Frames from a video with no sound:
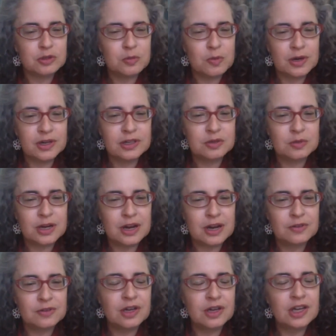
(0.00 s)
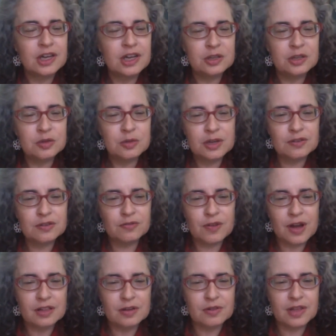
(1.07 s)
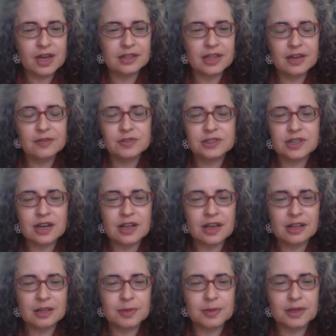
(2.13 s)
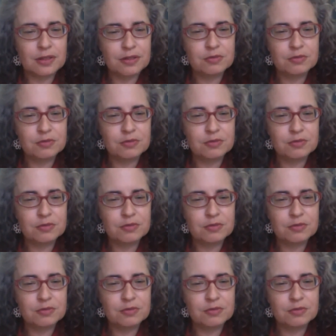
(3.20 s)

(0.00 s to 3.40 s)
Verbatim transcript: want to do whatever, you can follow that lifestyle element